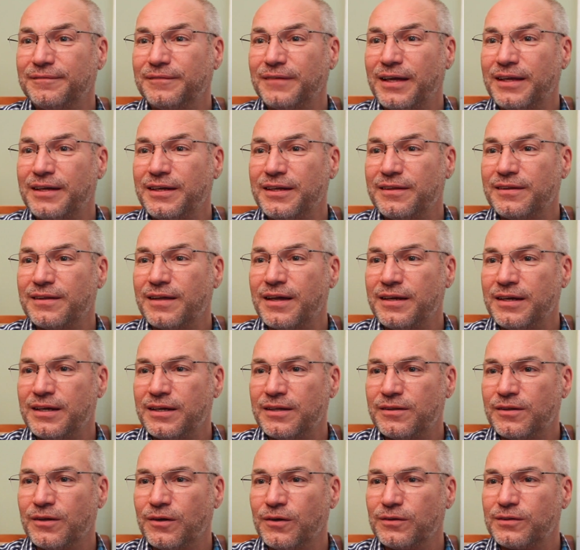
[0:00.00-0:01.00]
any
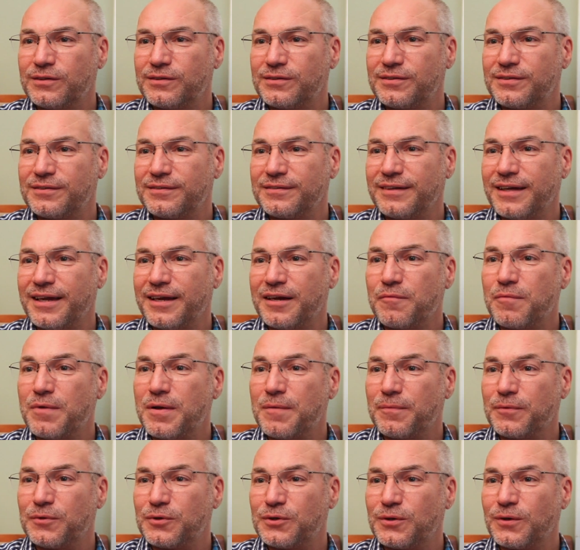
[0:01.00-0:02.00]
adults, getting
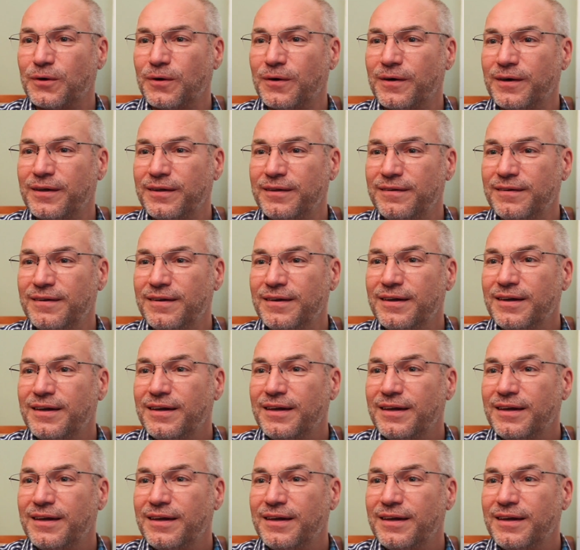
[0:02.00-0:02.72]
people started.